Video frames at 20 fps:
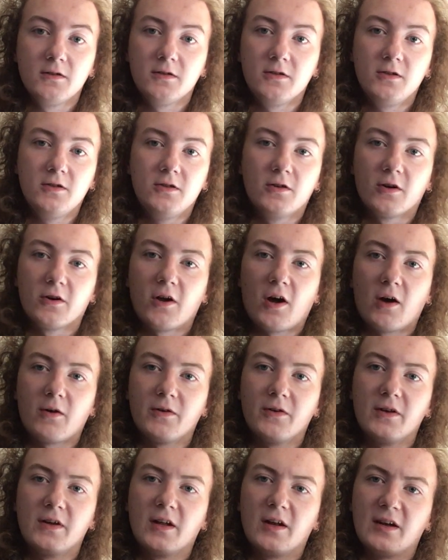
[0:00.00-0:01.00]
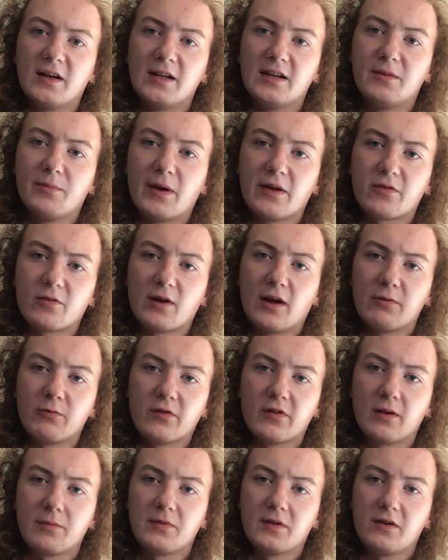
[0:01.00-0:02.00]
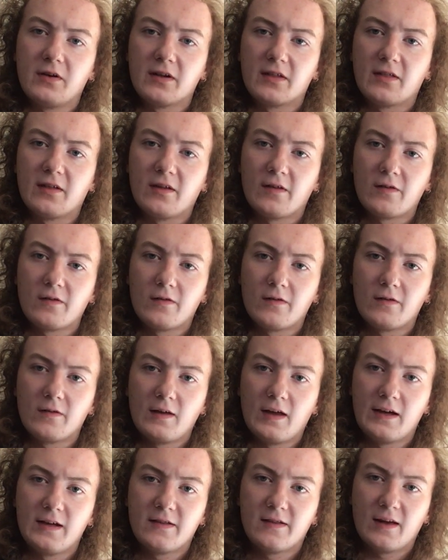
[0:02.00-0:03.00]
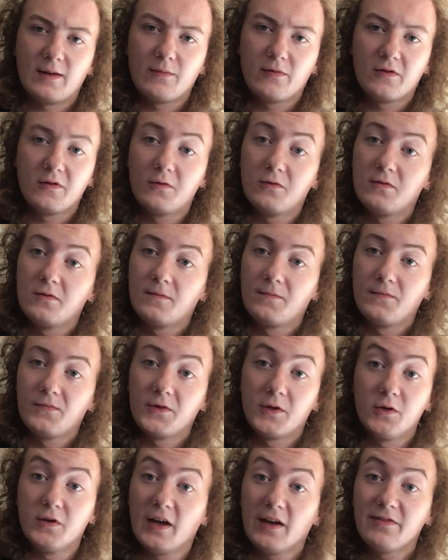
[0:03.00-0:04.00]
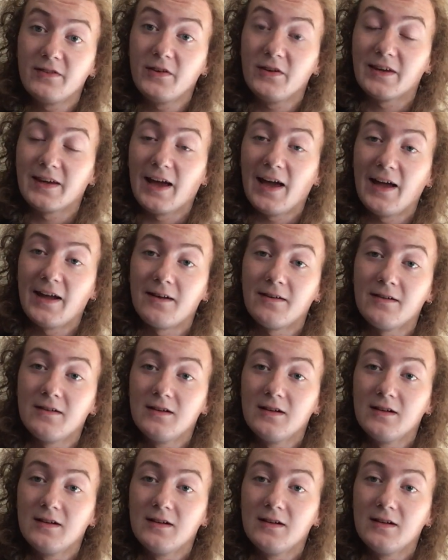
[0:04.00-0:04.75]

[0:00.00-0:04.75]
You're not really going to need to mess around with something like this anytime soon. You definitely can.